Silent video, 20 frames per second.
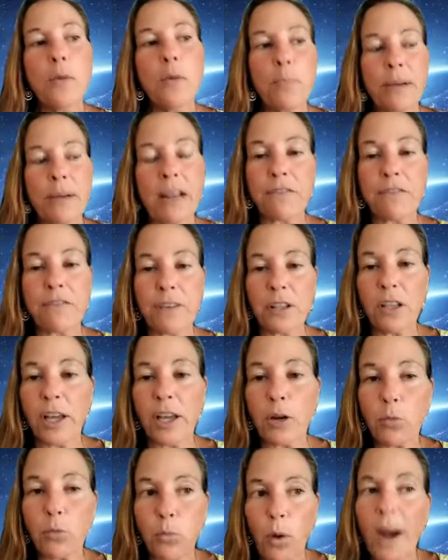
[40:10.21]
But I feel
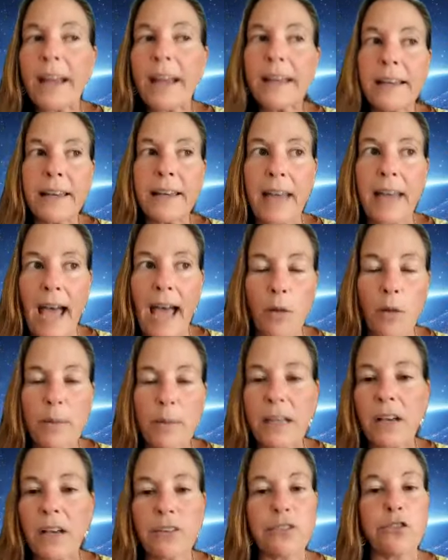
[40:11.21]
like right now,
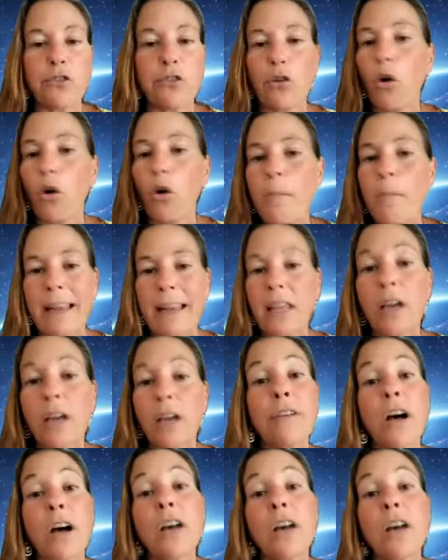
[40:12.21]
because so many
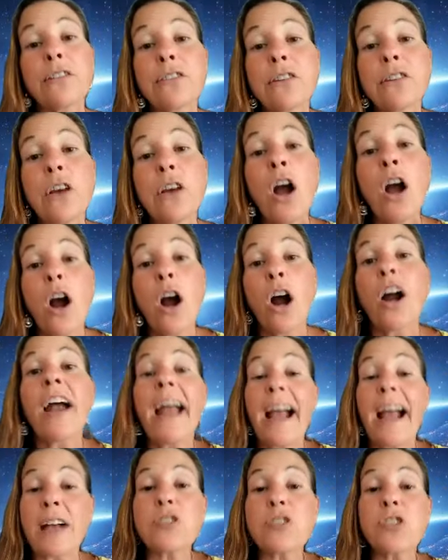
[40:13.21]
of us are
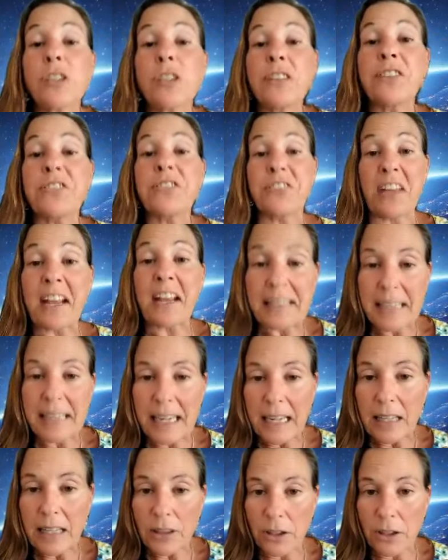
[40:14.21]
actually
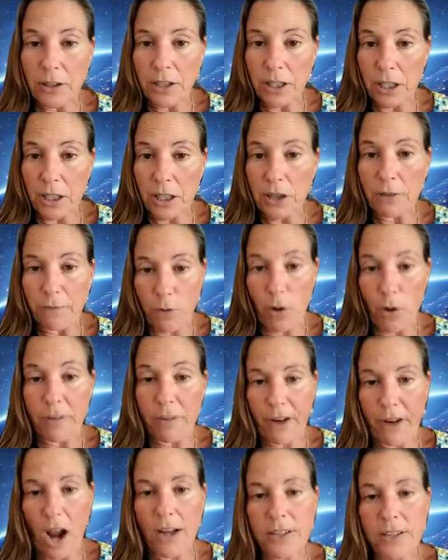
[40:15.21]
standing in the in the
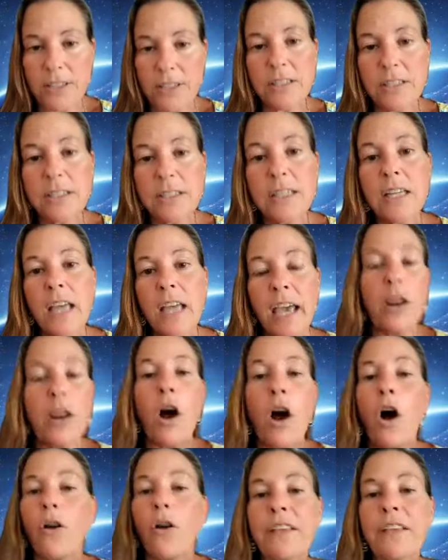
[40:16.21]
forefront and
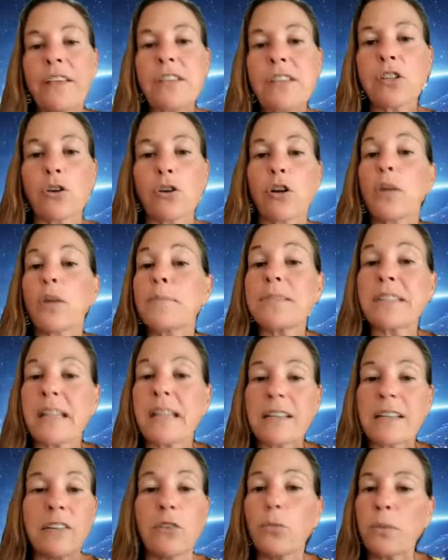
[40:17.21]
mm-hmm. all these
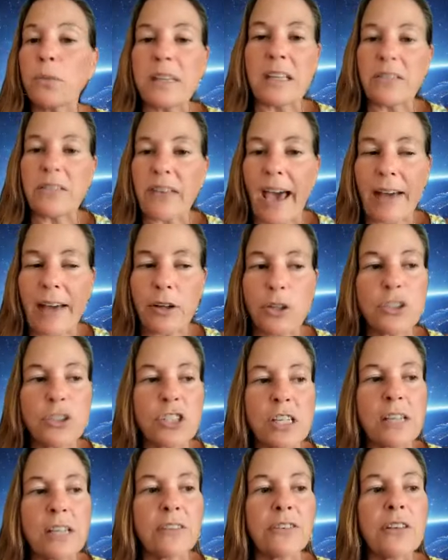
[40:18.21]
circumstances with these
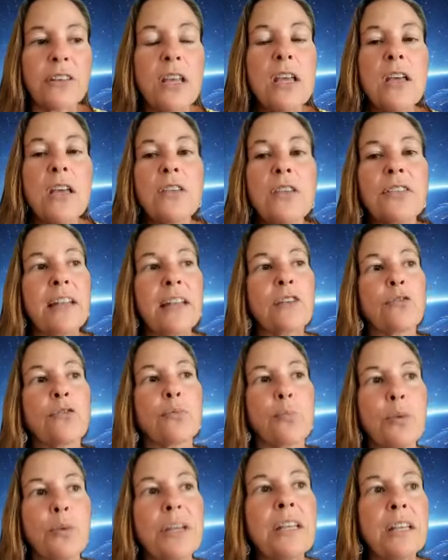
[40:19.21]
energies, that it's
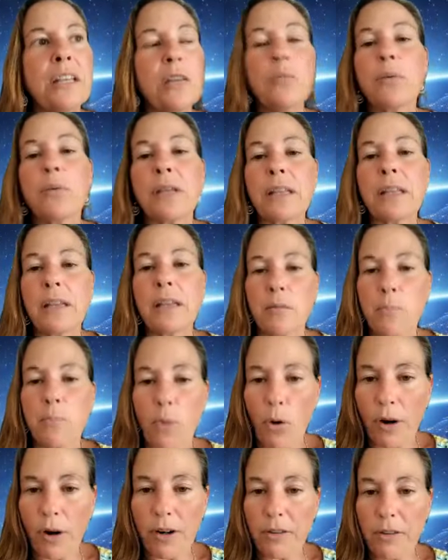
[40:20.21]
really, really
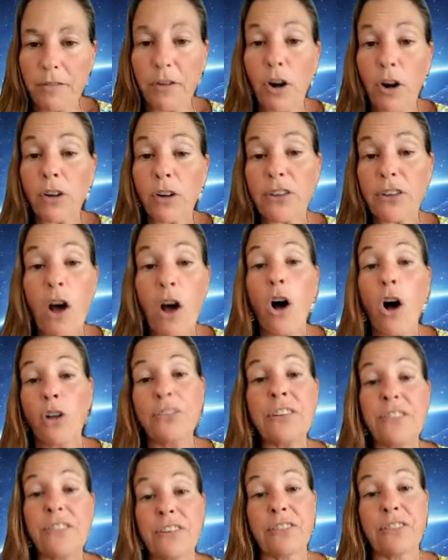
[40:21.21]
important for us all
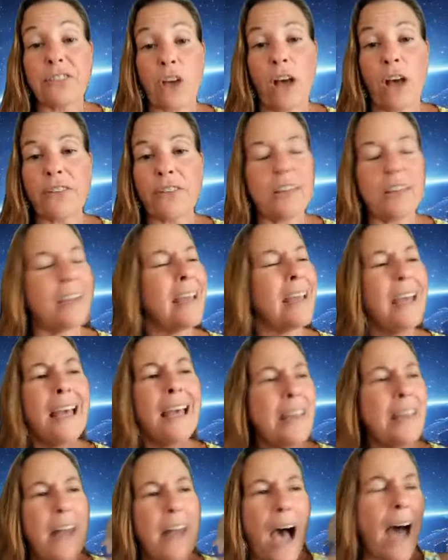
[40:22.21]
to discuss it,
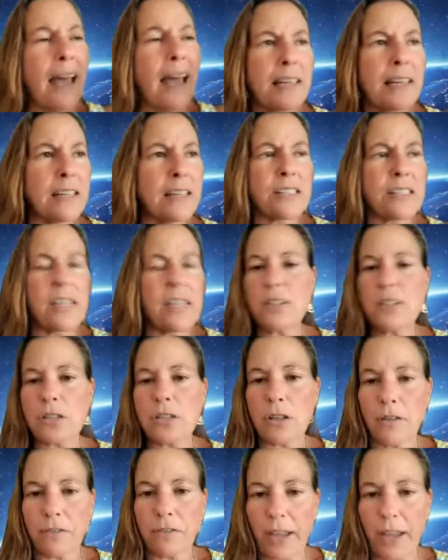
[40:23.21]
not in a sense
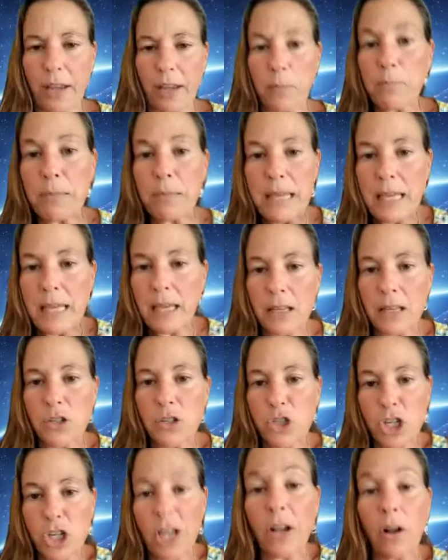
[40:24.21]
of like me,
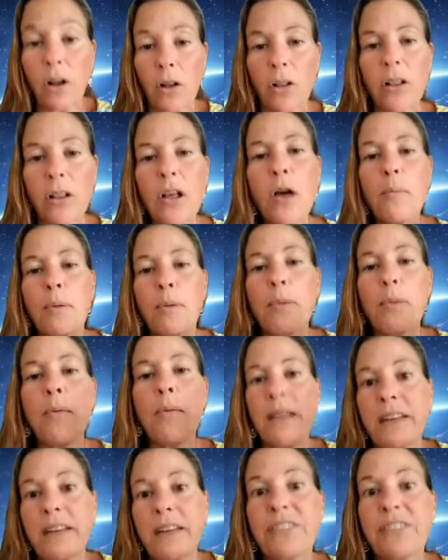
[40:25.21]
Jill, but
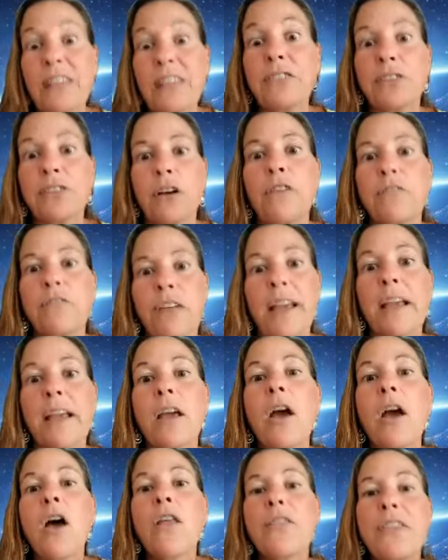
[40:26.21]
in a sense of like
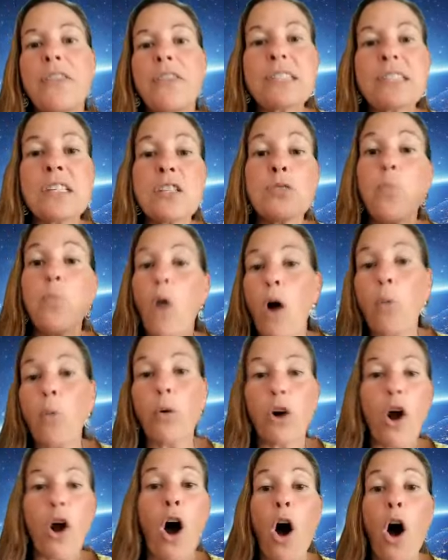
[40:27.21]
this is what
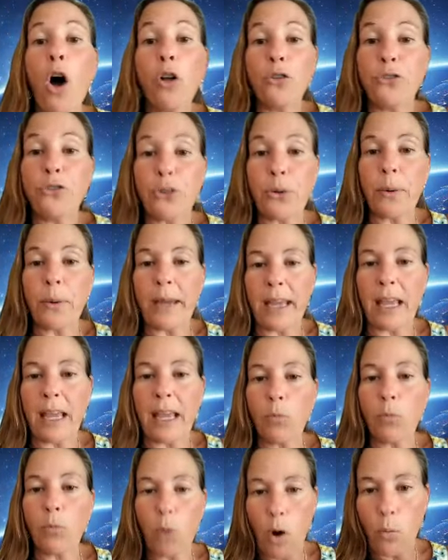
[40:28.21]
we're all doing
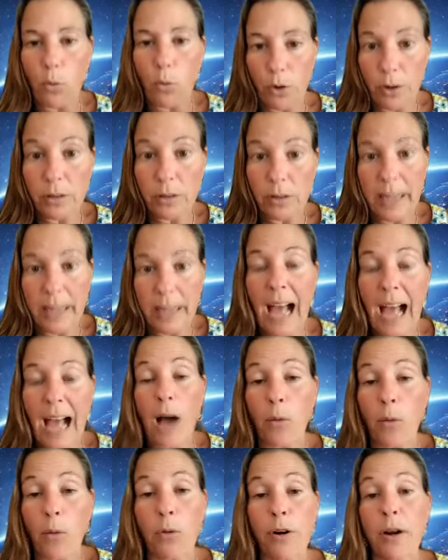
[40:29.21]
and what Every- we're like
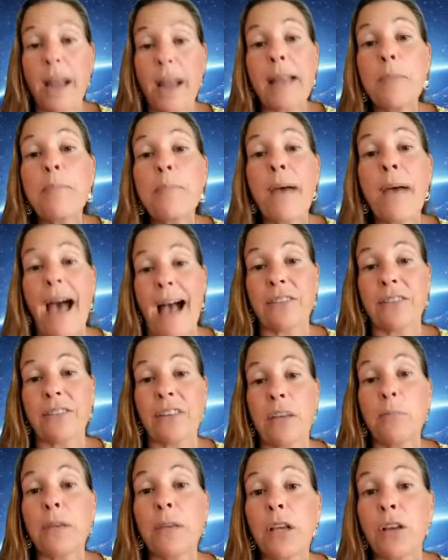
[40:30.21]
how we're
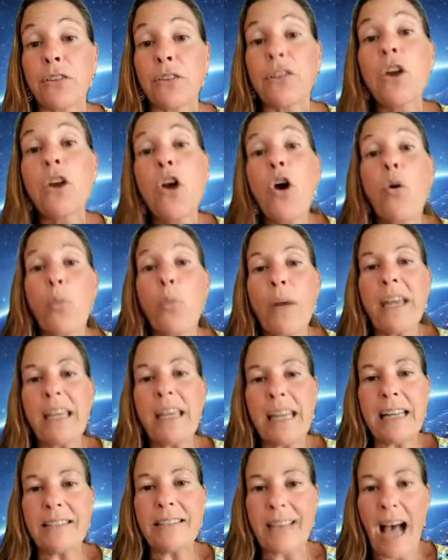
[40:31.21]
impacting because we
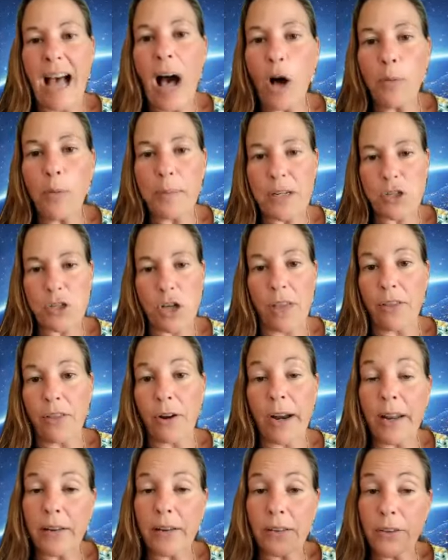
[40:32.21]
need to help each other
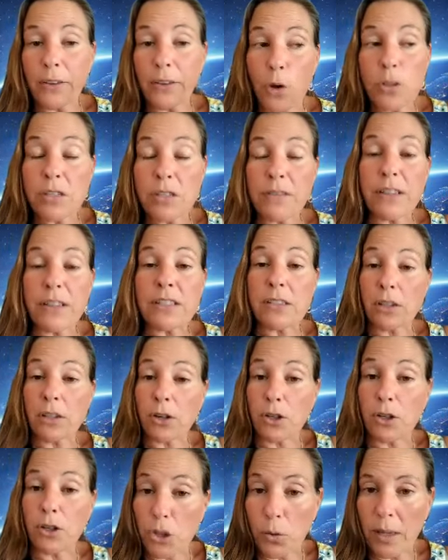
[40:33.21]
and those of us that
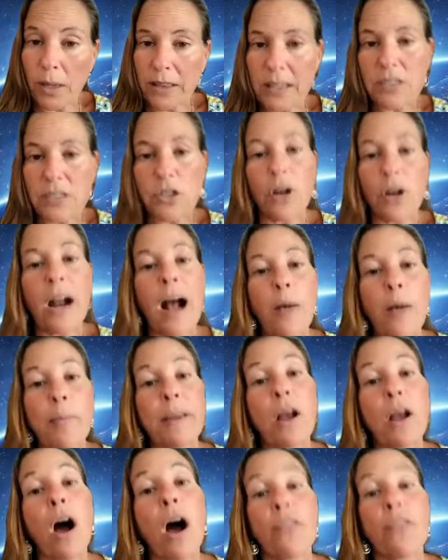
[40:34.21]
are doing this are
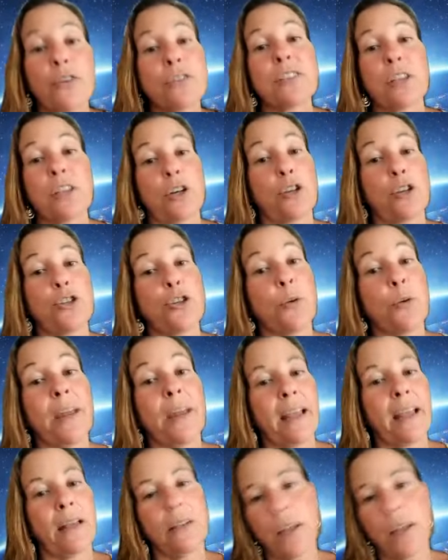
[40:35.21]
helping others that are
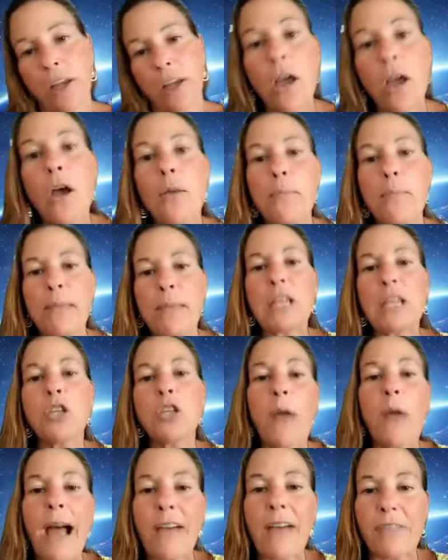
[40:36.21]
doing it like me and
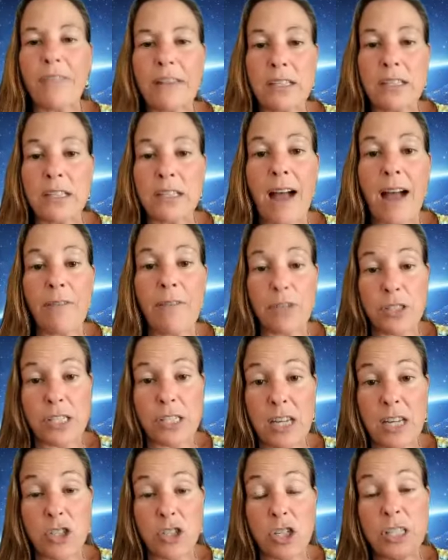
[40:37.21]
you having these
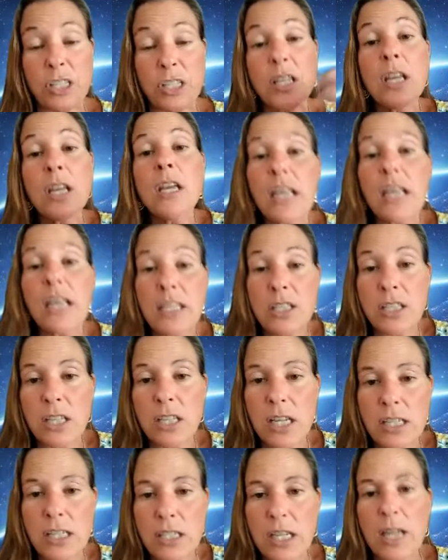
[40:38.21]
conversations is
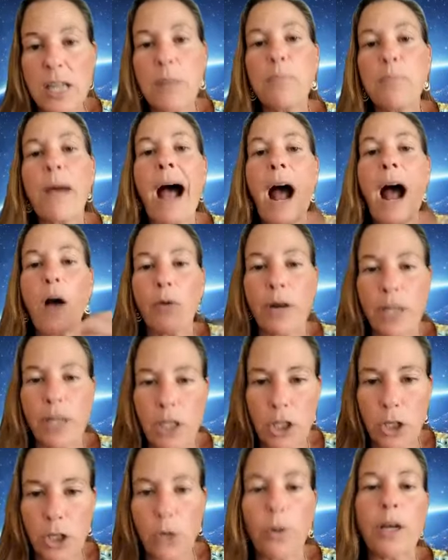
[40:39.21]
is empowering
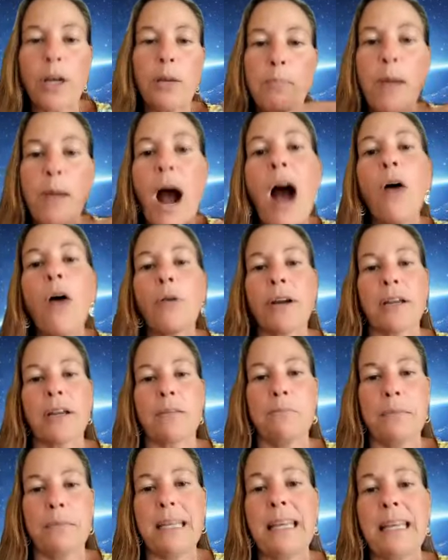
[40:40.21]
you and
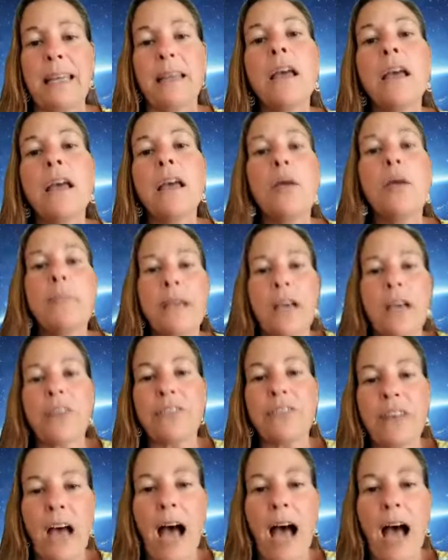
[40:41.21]
empowering me because yeah.